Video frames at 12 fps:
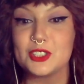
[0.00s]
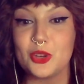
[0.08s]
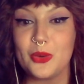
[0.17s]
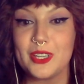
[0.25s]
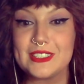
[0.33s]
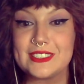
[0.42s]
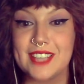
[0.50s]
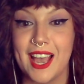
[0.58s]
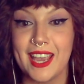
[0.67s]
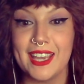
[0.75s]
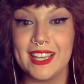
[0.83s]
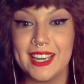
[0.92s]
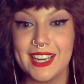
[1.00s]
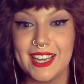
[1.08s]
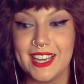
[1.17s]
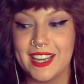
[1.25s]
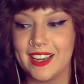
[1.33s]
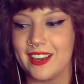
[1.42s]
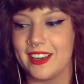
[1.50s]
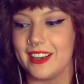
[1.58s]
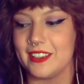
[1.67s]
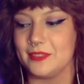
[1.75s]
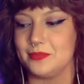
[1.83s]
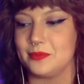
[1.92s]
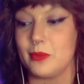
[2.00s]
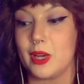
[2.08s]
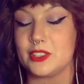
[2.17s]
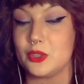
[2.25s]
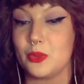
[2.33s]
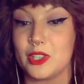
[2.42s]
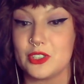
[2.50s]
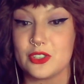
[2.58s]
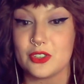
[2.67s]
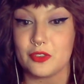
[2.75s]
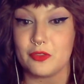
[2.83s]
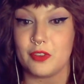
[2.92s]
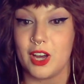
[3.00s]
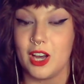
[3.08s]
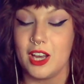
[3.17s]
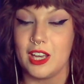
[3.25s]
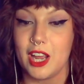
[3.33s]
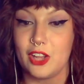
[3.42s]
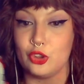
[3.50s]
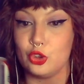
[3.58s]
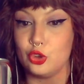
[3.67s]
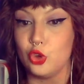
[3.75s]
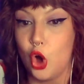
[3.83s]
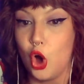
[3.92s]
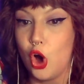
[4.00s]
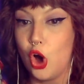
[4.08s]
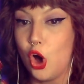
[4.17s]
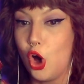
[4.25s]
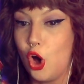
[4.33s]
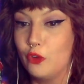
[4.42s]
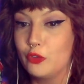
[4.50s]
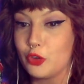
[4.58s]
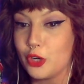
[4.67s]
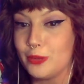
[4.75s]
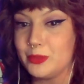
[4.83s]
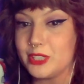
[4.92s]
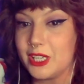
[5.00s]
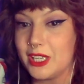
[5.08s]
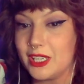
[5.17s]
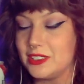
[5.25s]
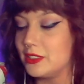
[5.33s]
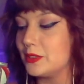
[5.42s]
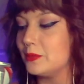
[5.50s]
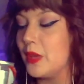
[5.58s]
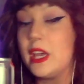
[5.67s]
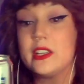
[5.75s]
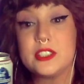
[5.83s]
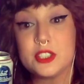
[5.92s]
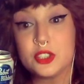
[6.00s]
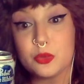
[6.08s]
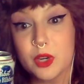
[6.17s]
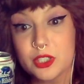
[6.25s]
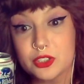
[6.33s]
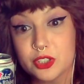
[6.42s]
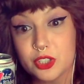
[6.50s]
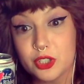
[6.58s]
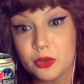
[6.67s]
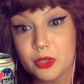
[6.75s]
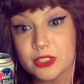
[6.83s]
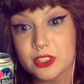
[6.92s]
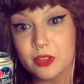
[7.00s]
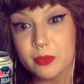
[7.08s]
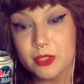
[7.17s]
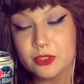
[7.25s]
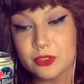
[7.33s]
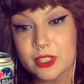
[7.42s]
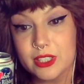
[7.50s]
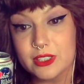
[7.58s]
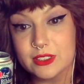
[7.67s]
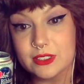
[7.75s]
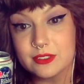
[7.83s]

exciting. Monster Watches are fun. I love cryptids. Did you watch the new Unsolved Mysteries?